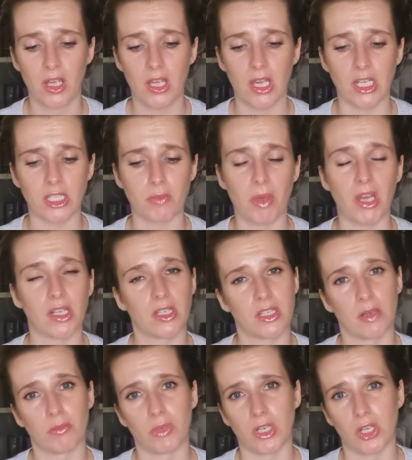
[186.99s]
expect
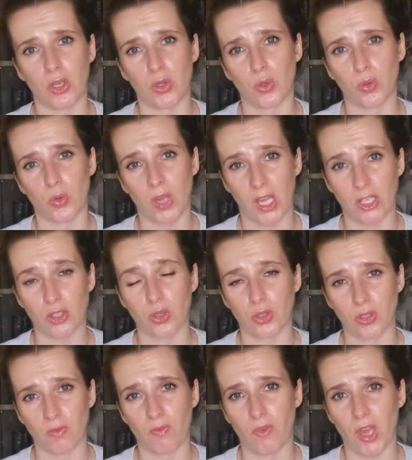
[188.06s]
somebody who has
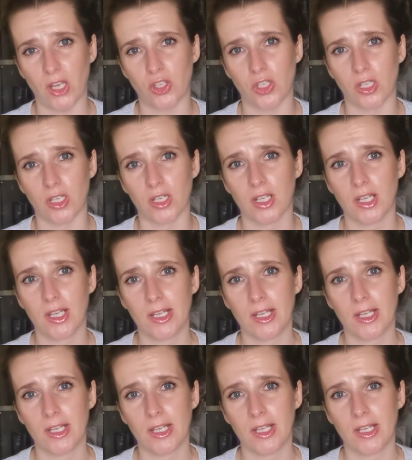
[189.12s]
got infection.